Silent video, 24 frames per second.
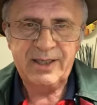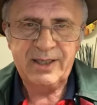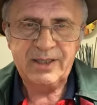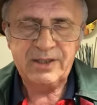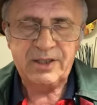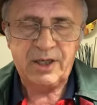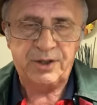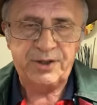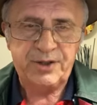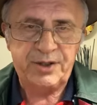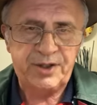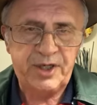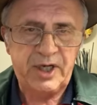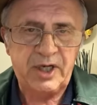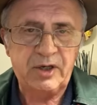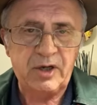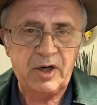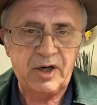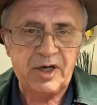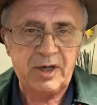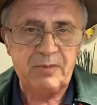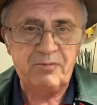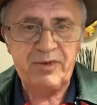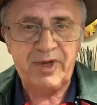So the
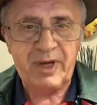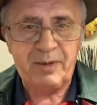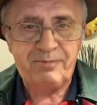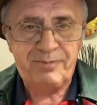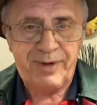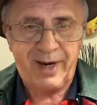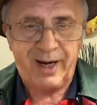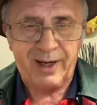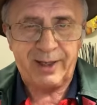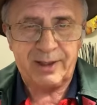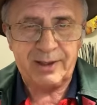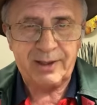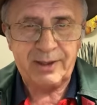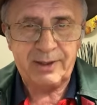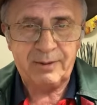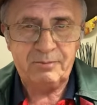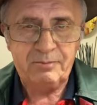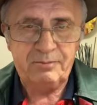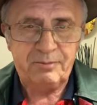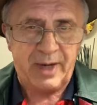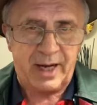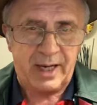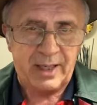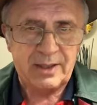dingo can be a pet,
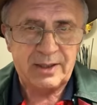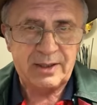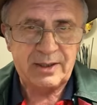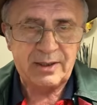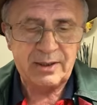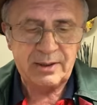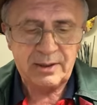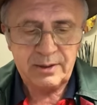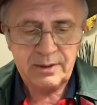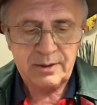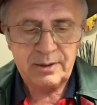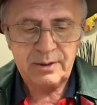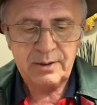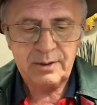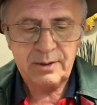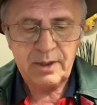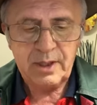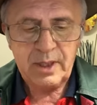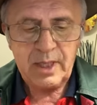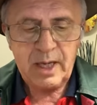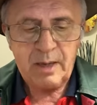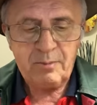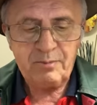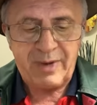but
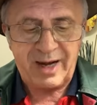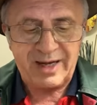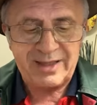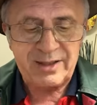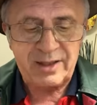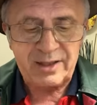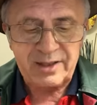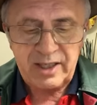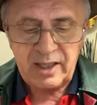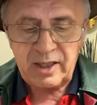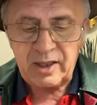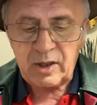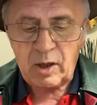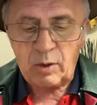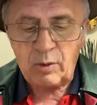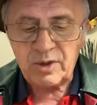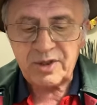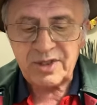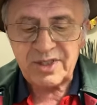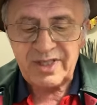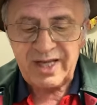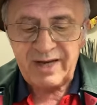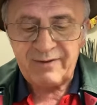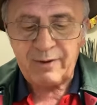but the dingo
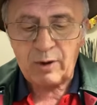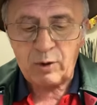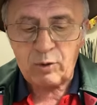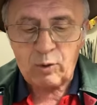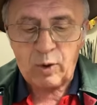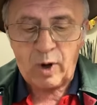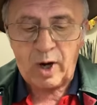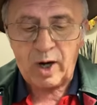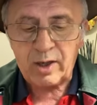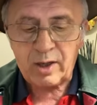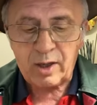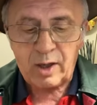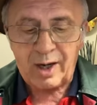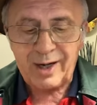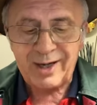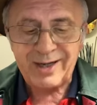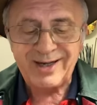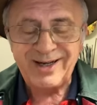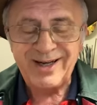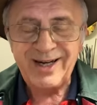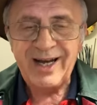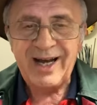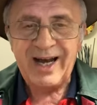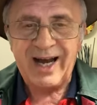was never quite
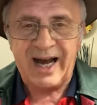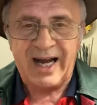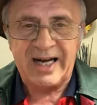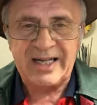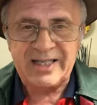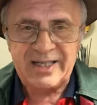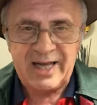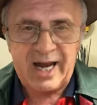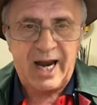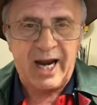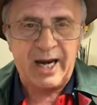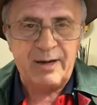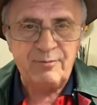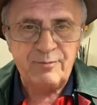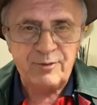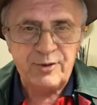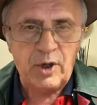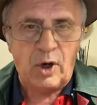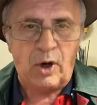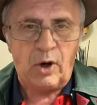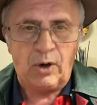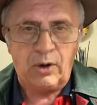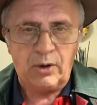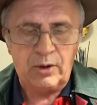like a tame
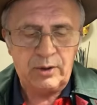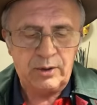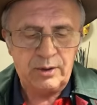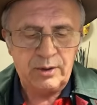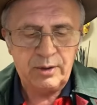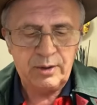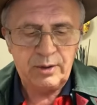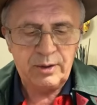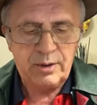dog